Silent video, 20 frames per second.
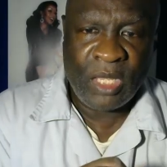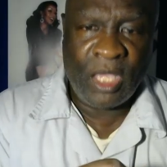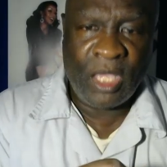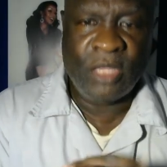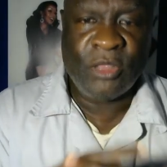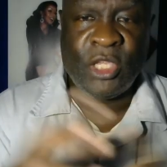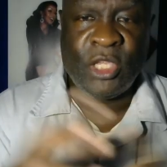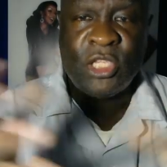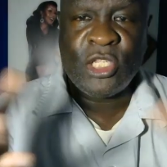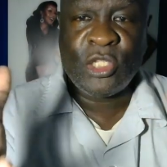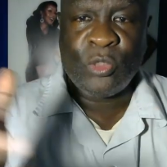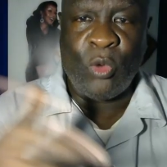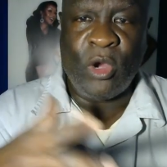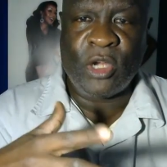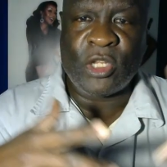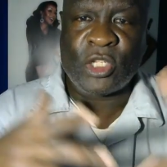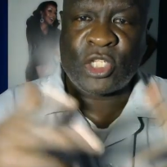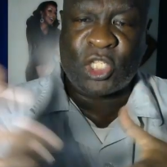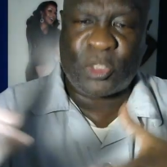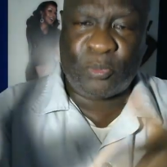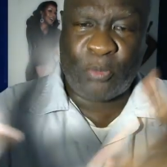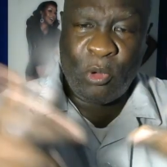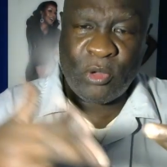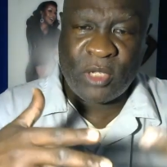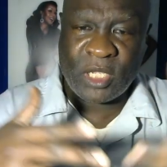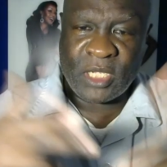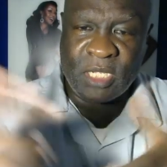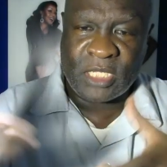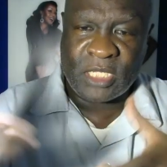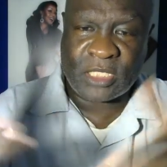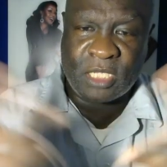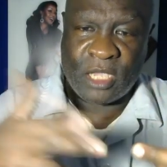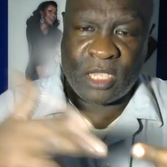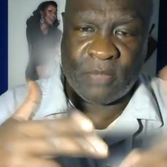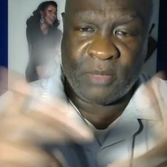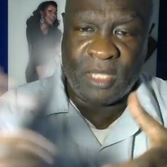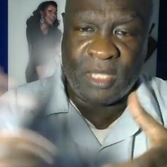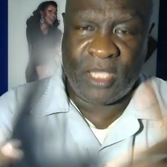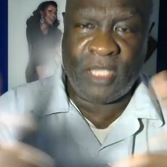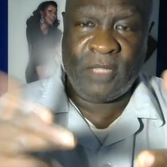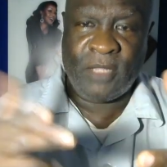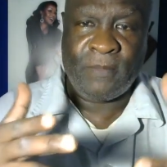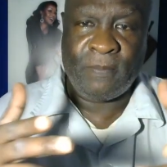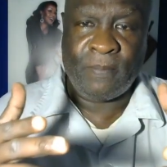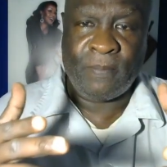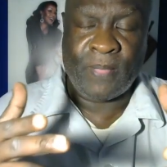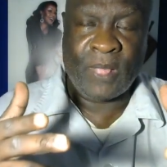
And this is where the spookiness come in.